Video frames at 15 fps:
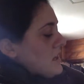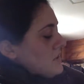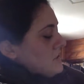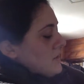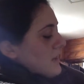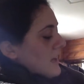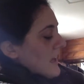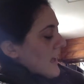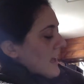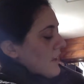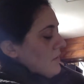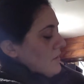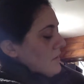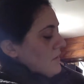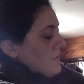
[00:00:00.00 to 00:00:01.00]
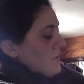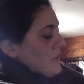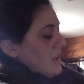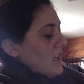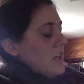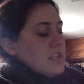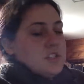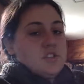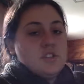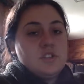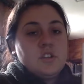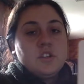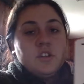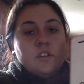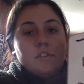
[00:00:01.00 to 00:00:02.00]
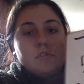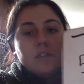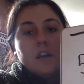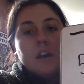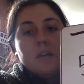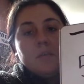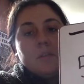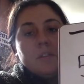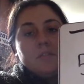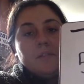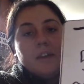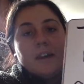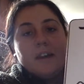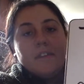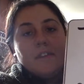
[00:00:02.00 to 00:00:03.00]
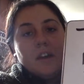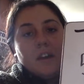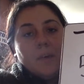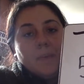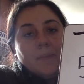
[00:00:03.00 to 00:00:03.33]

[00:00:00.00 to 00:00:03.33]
So I eat 1 for lunch. So how many do I have now?